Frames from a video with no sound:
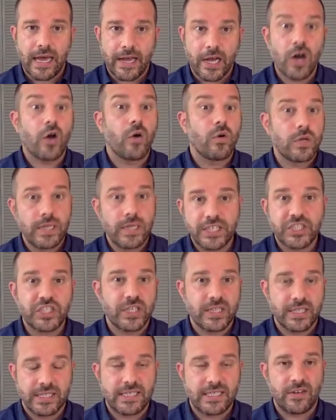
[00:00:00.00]

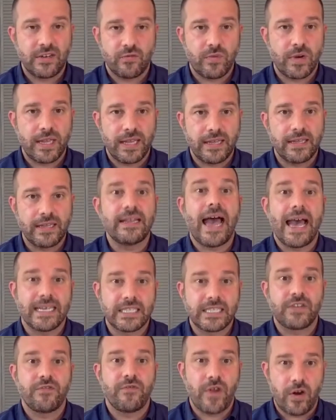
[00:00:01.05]
coalitions didn't really
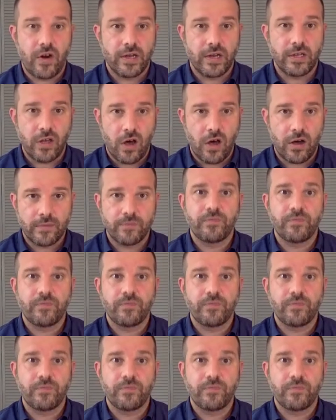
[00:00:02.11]
last very long.